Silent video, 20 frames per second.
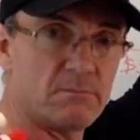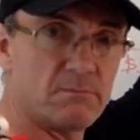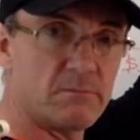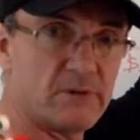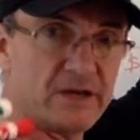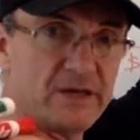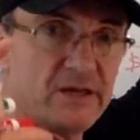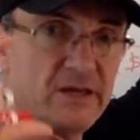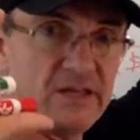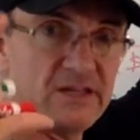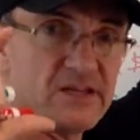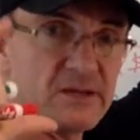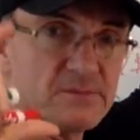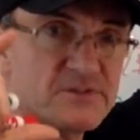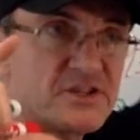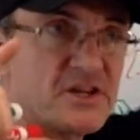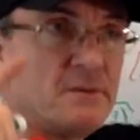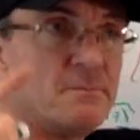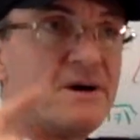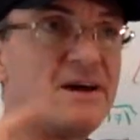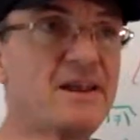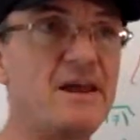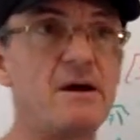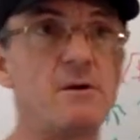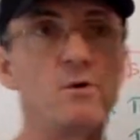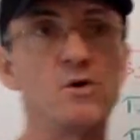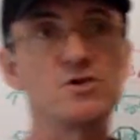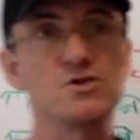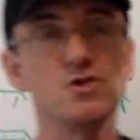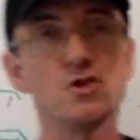my income stream, and I
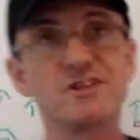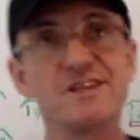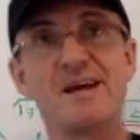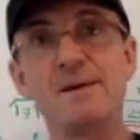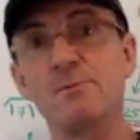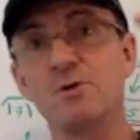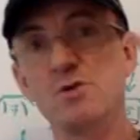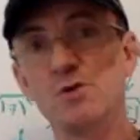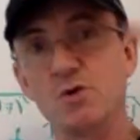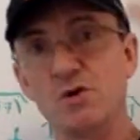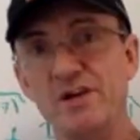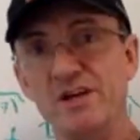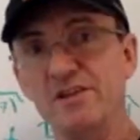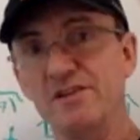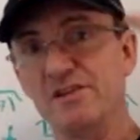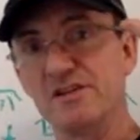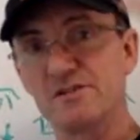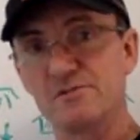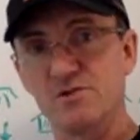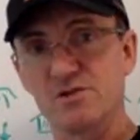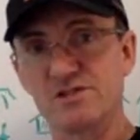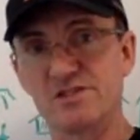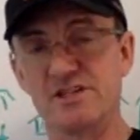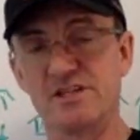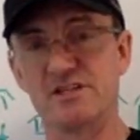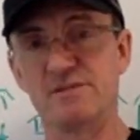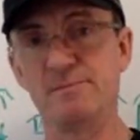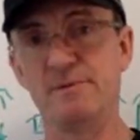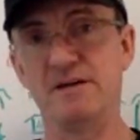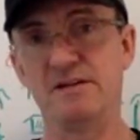was not able to hit this for
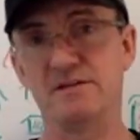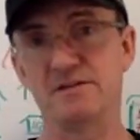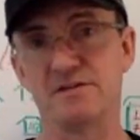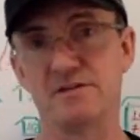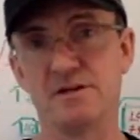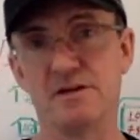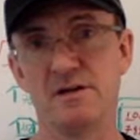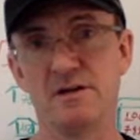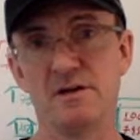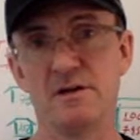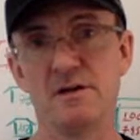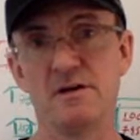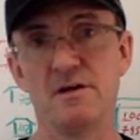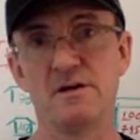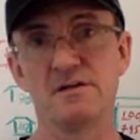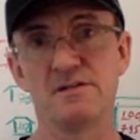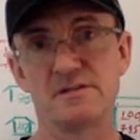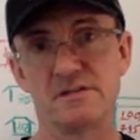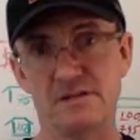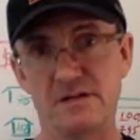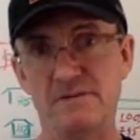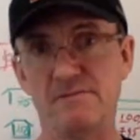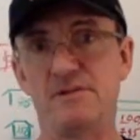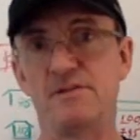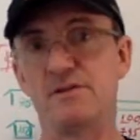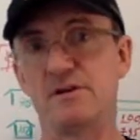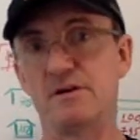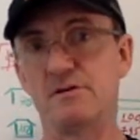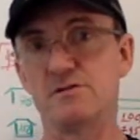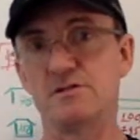6 months.
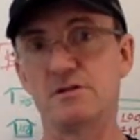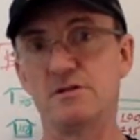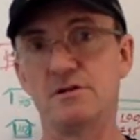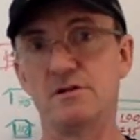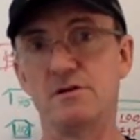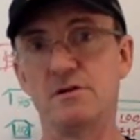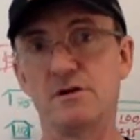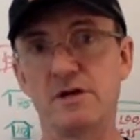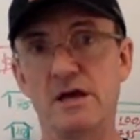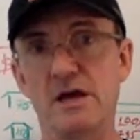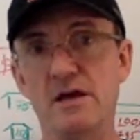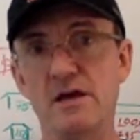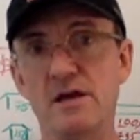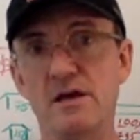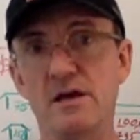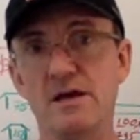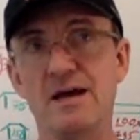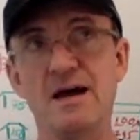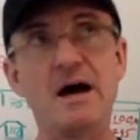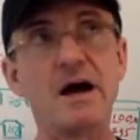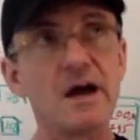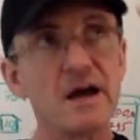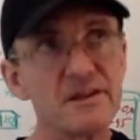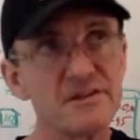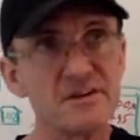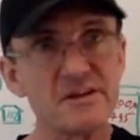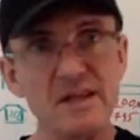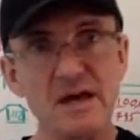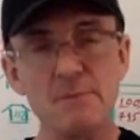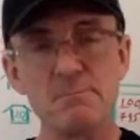7,000. Okay? I
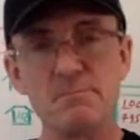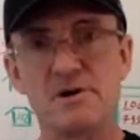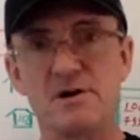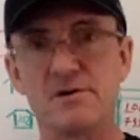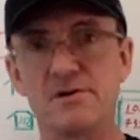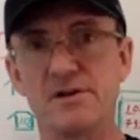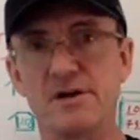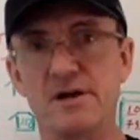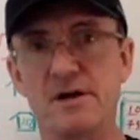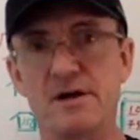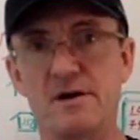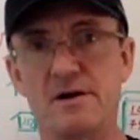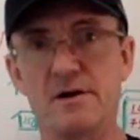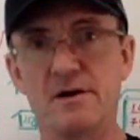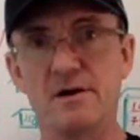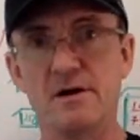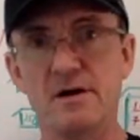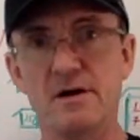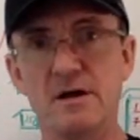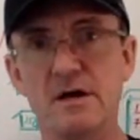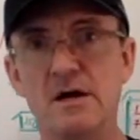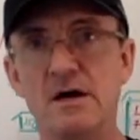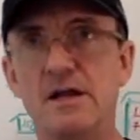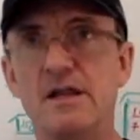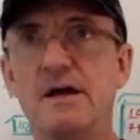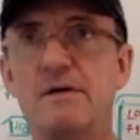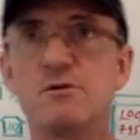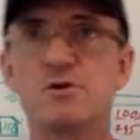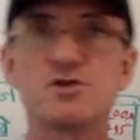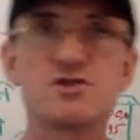had the number there.
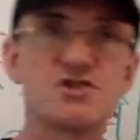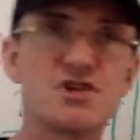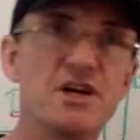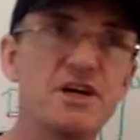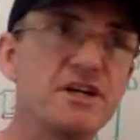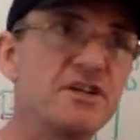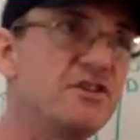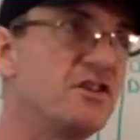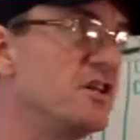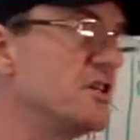And I was trying